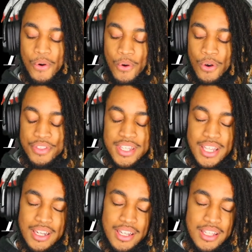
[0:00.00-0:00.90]
on this
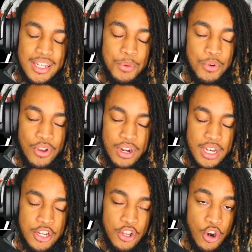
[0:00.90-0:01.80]
idea that
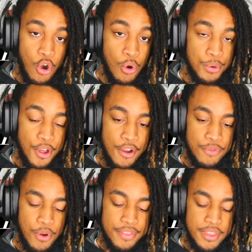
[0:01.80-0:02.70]
they're gonna hold off
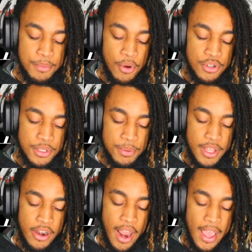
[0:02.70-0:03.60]
on the
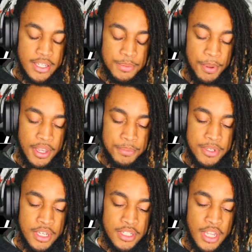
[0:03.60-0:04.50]
multiplayer aspect,
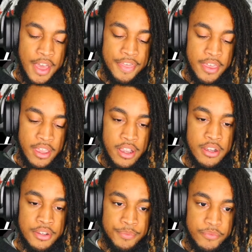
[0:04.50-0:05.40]
because I think
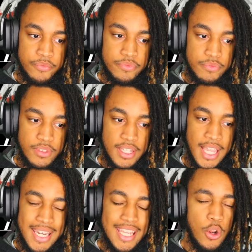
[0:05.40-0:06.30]

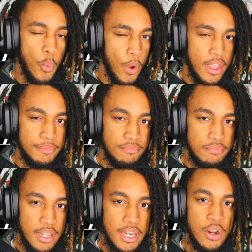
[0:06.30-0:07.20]
they need a win.
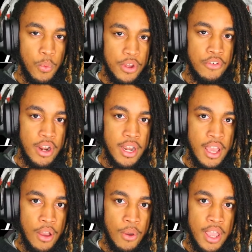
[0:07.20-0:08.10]
They need a win right
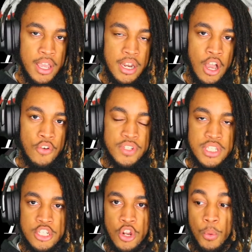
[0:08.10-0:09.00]
now, and
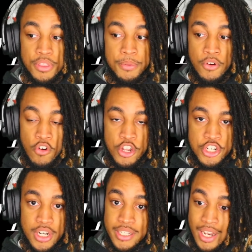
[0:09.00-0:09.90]
obviously you don't want them to rush
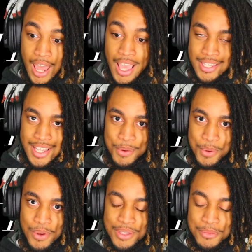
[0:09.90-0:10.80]
it. That's the last thing we
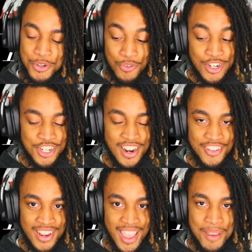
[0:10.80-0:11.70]
want them to do, rush
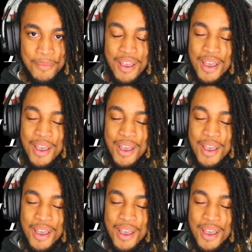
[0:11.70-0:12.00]
another game.